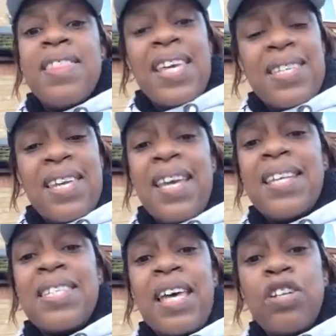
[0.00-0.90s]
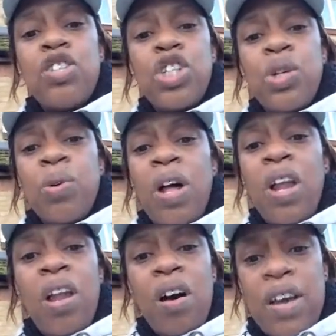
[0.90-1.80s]
This is a new
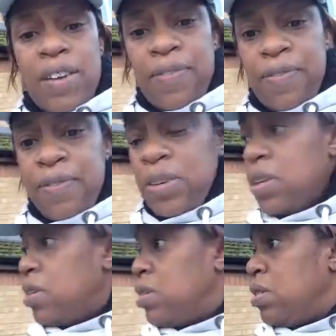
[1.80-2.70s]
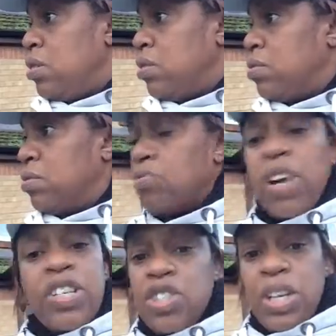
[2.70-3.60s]
life
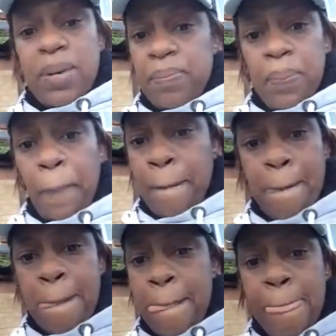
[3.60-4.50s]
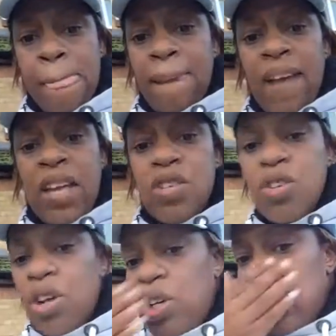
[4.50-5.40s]
regime.
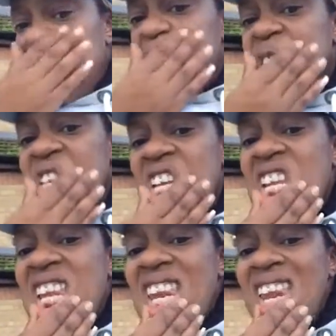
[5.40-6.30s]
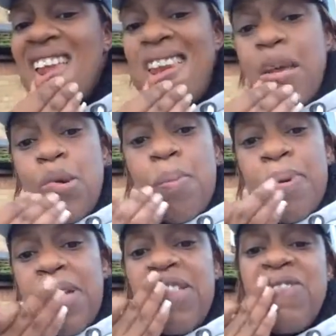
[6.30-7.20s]
It's not like you see the two
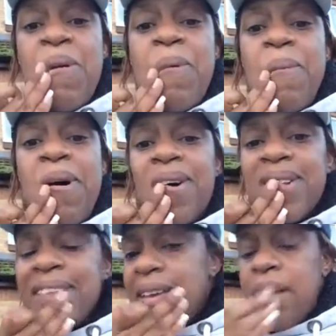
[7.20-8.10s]
peers on the mark.